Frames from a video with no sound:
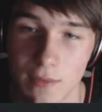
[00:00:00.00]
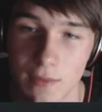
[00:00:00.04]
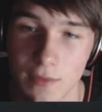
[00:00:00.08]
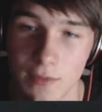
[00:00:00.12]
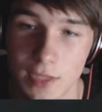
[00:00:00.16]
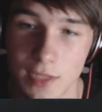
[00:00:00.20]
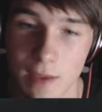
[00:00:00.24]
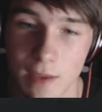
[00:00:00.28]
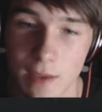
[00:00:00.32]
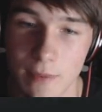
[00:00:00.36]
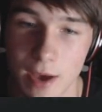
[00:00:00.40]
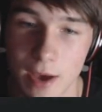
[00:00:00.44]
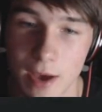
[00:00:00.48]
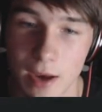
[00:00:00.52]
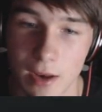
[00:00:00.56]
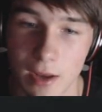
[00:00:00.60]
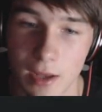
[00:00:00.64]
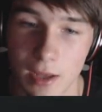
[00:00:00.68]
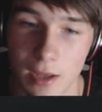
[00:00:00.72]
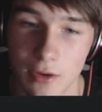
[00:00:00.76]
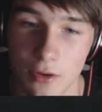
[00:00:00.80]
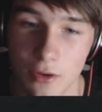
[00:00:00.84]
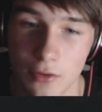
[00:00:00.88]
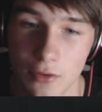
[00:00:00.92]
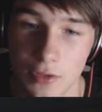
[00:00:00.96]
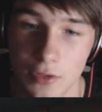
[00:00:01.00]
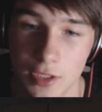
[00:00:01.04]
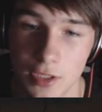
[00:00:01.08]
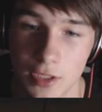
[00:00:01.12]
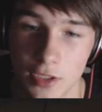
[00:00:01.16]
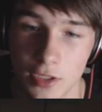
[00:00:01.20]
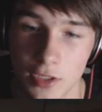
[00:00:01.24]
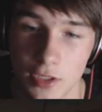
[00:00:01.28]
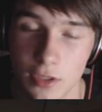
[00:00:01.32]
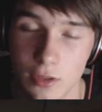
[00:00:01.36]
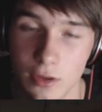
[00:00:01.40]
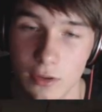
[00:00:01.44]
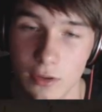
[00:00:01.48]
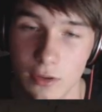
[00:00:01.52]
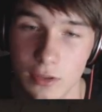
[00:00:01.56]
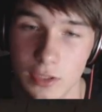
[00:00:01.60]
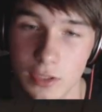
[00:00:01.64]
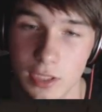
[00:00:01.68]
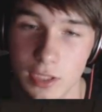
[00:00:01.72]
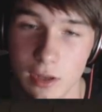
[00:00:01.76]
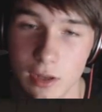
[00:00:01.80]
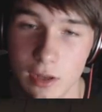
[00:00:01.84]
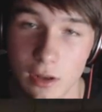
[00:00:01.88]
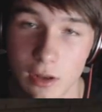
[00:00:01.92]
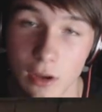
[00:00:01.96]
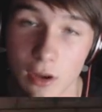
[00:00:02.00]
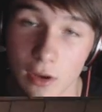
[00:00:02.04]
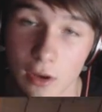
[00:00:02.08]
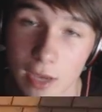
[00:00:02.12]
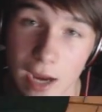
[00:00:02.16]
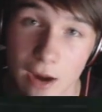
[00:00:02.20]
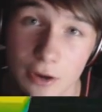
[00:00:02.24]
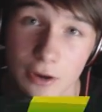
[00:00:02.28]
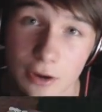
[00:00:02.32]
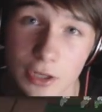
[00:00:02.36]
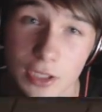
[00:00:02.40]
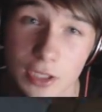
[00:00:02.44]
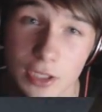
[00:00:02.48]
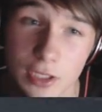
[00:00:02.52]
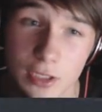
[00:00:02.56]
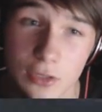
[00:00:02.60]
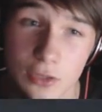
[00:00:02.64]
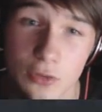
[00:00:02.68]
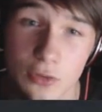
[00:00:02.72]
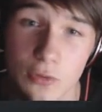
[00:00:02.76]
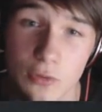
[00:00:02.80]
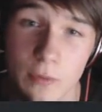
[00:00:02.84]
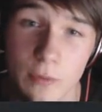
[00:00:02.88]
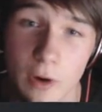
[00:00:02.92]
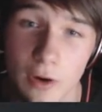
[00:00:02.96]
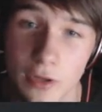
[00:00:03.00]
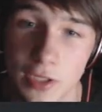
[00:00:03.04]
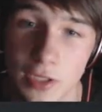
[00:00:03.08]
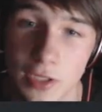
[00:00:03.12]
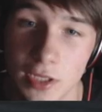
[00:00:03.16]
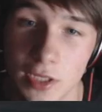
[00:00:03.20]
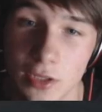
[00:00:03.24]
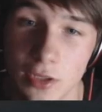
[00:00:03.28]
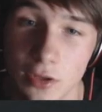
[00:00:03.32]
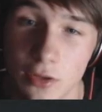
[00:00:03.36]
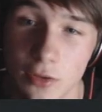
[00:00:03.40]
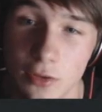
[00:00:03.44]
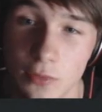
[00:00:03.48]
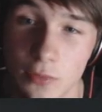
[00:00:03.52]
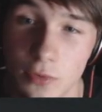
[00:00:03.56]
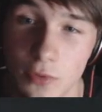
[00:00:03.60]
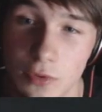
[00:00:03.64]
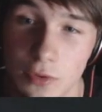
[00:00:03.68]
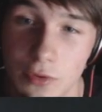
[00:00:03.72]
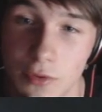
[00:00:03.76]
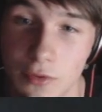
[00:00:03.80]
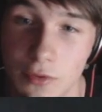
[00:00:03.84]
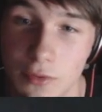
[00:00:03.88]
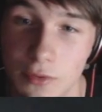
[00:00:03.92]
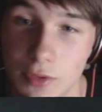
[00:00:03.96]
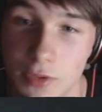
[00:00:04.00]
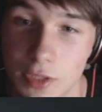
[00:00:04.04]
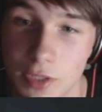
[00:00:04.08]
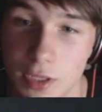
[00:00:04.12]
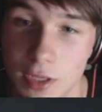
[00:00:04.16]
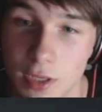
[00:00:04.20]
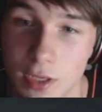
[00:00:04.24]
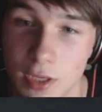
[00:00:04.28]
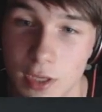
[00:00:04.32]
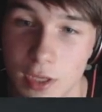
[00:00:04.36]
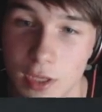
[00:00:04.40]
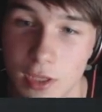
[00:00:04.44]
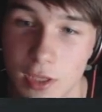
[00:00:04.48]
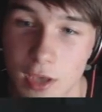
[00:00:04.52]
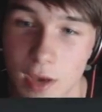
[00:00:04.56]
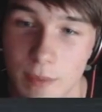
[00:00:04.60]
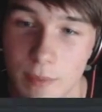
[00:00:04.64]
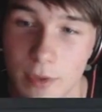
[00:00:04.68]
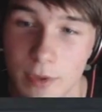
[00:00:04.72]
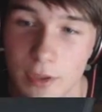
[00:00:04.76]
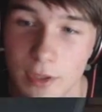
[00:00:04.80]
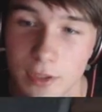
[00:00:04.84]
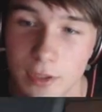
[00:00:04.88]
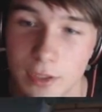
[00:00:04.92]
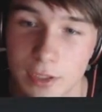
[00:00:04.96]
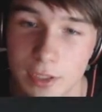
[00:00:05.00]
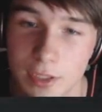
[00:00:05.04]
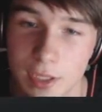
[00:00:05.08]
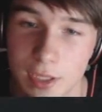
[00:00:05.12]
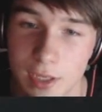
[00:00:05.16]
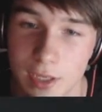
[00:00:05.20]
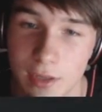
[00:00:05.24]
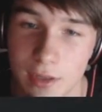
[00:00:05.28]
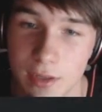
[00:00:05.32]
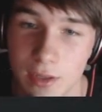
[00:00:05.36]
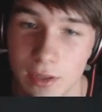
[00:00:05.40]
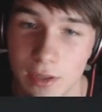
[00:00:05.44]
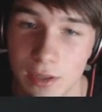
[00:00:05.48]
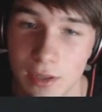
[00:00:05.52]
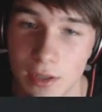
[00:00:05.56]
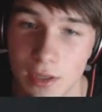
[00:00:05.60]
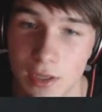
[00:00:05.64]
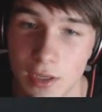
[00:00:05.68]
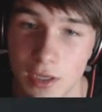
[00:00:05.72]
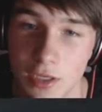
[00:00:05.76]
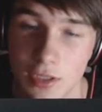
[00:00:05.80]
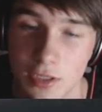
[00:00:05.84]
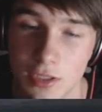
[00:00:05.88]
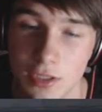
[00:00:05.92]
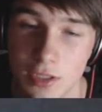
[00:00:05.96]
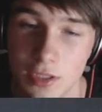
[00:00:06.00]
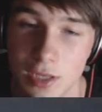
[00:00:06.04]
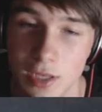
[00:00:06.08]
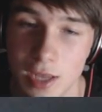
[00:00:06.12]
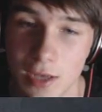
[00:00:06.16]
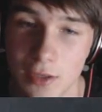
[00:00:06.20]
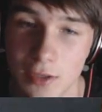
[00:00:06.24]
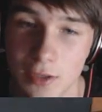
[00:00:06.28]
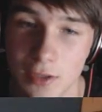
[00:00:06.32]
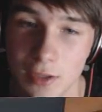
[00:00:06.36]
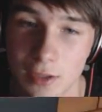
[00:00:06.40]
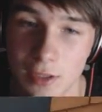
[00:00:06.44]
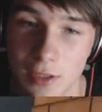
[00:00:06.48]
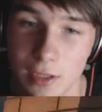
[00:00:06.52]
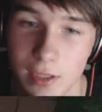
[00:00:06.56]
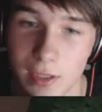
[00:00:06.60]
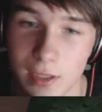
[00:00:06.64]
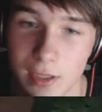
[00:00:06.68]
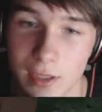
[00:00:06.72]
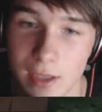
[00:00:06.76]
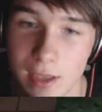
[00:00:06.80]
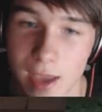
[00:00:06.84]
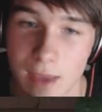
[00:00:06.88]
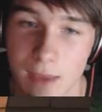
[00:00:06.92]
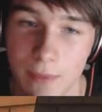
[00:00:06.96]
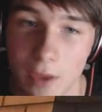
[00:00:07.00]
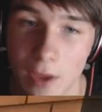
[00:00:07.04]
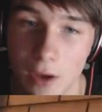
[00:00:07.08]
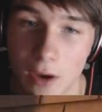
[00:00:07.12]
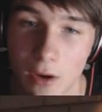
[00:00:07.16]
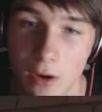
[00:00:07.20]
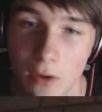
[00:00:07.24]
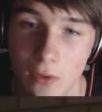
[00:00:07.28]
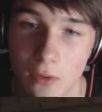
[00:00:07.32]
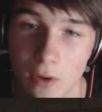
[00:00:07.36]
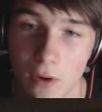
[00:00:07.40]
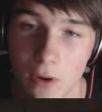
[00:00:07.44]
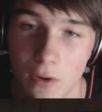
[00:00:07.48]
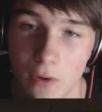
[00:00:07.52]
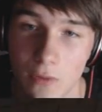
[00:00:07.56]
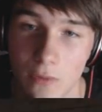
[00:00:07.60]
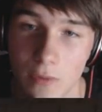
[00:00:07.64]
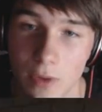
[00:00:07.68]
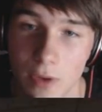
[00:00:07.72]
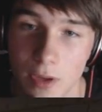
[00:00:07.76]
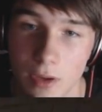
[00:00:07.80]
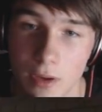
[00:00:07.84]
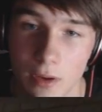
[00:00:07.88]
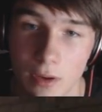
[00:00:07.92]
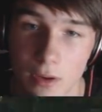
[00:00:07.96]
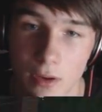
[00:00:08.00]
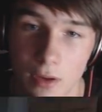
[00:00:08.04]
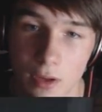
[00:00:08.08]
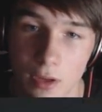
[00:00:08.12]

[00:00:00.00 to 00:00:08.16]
Keeps that better. Like notice, you've seen a lot of garages, toolboxes on the walls and cupboards, and he's just literally kept the whole open.